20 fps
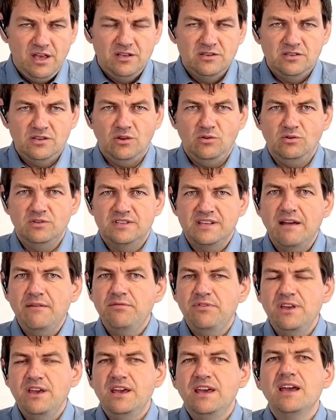So
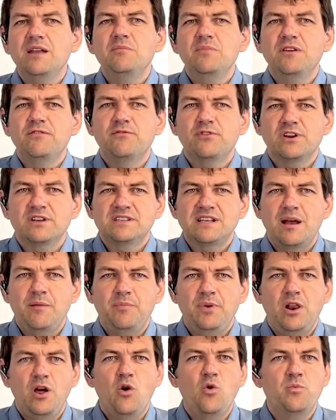something can be, for
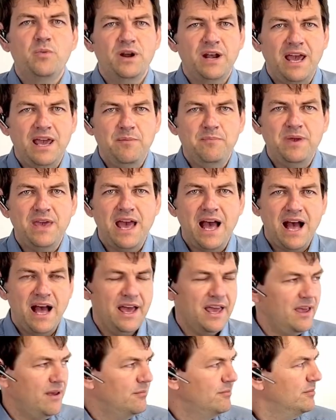example, Open
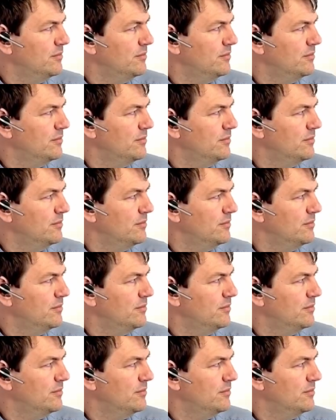API.